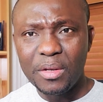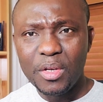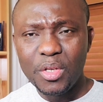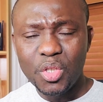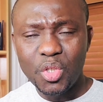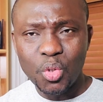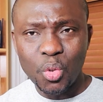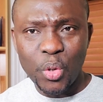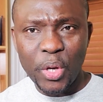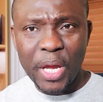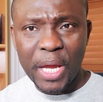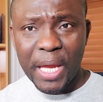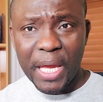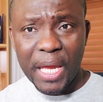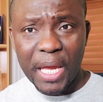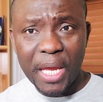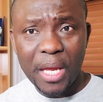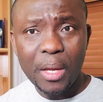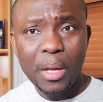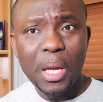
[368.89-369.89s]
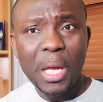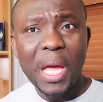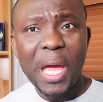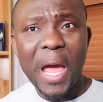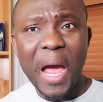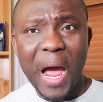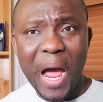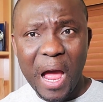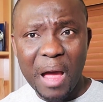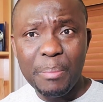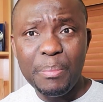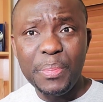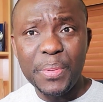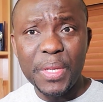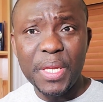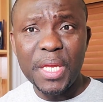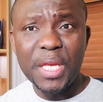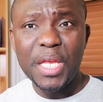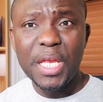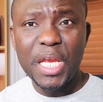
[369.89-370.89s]
So again,
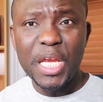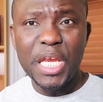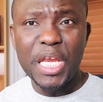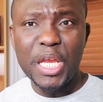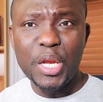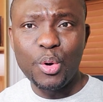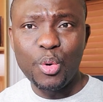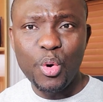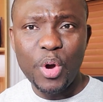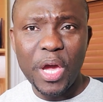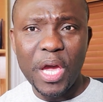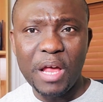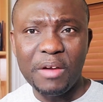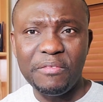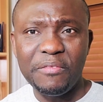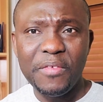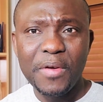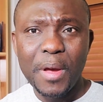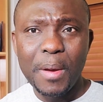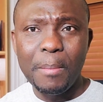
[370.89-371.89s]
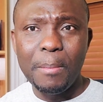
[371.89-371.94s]
happy new health.